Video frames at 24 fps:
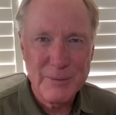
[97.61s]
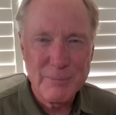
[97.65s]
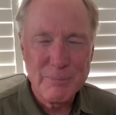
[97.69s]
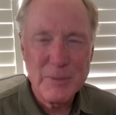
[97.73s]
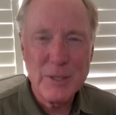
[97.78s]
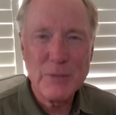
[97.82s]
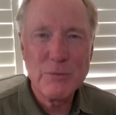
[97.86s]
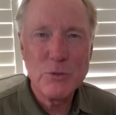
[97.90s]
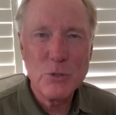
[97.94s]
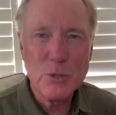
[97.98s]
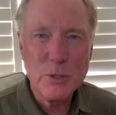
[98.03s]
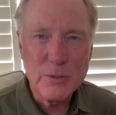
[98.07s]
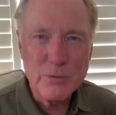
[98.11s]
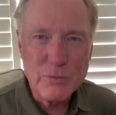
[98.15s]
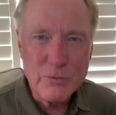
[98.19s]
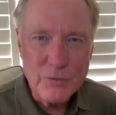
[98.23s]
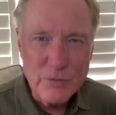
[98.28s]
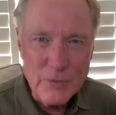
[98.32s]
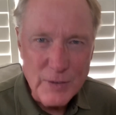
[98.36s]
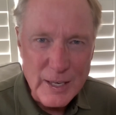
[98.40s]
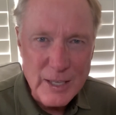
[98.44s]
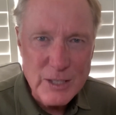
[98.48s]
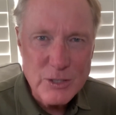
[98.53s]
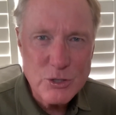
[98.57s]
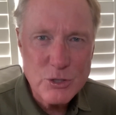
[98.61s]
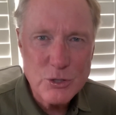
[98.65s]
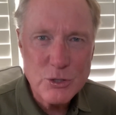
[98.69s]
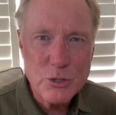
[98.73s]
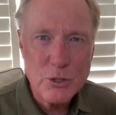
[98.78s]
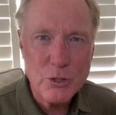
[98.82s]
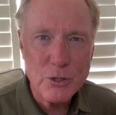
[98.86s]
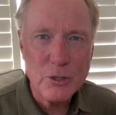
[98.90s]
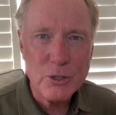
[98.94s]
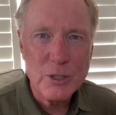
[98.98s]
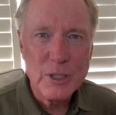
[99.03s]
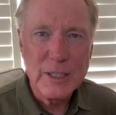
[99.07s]
If you invest
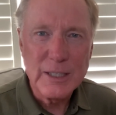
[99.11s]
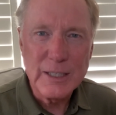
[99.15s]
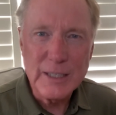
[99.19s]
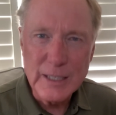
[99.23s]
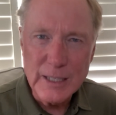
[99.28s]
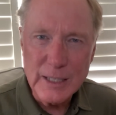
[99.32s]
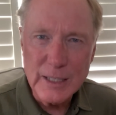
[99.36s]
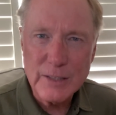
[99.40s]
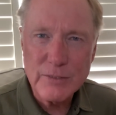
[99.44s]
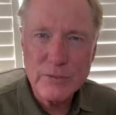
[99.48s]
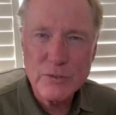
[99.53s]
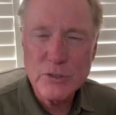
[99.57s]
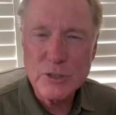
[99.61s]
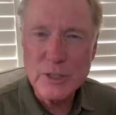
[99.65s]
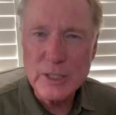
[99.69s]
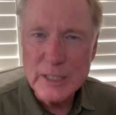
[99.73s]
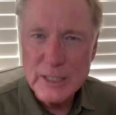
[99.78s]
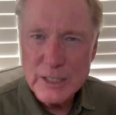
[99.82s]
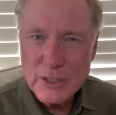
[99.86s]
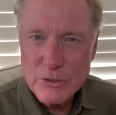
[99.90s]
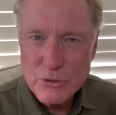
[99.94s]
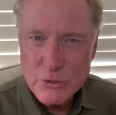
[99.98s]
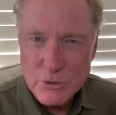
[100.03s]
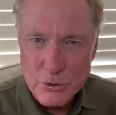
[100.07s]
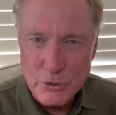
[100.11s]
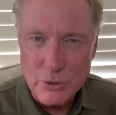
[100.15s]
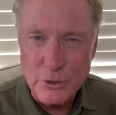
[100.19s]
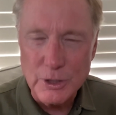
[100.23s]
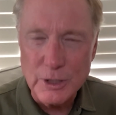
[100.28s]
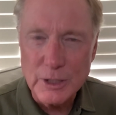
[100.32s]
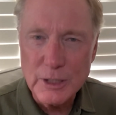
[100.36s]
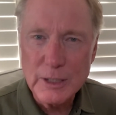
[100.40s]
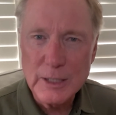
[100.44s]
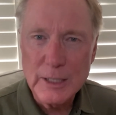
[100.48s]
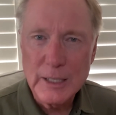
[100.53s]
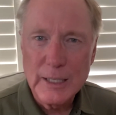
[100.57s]
your gifts to His
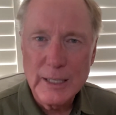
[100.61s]
good,